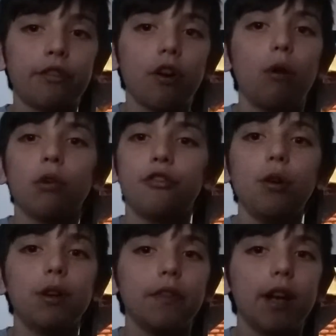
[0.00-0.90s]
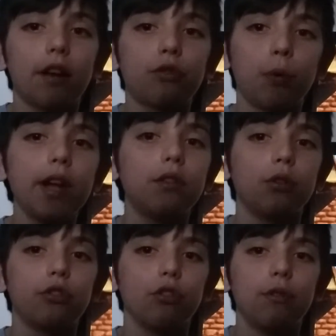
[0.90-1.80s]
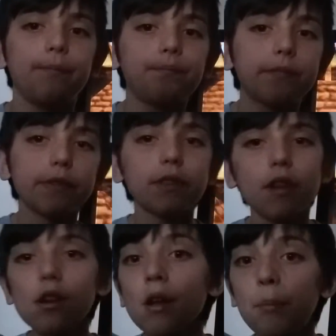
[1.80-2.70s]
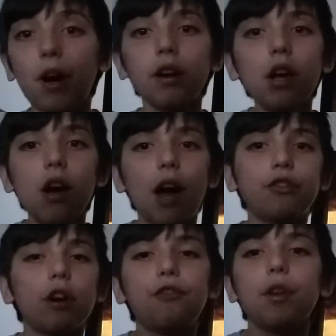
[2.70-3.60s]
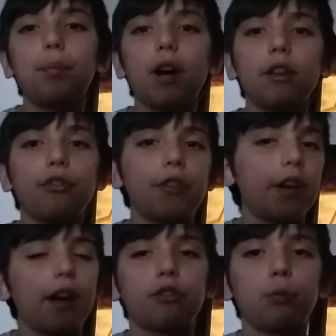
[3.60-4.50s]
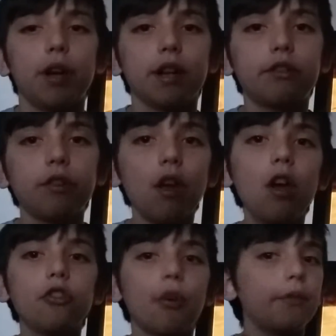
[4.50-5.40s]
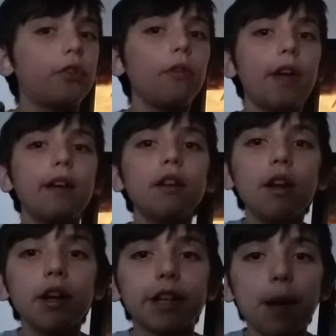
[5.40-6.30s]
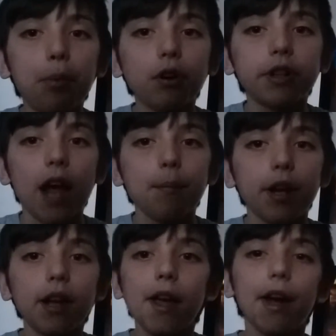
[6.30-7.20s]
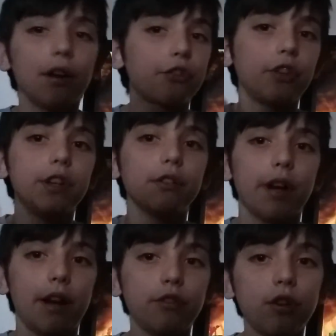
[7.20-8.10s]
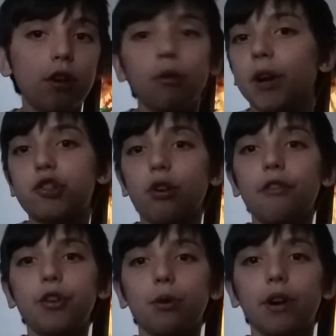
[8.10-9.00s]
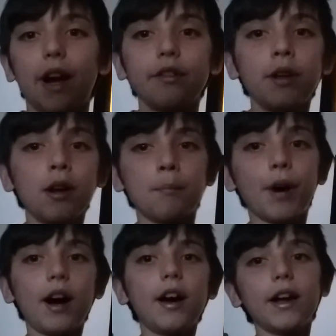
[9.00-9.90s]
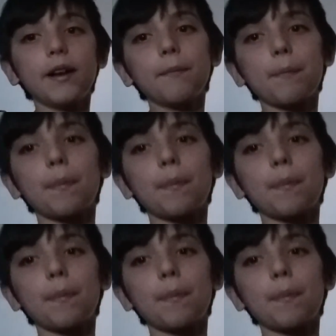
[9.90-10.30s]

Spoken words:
I'll review in the next week or 2. But I've got a few plans for the next weeks. So until then, keep on gaming, and I'll see you around. Retro Reviewer out. Bye!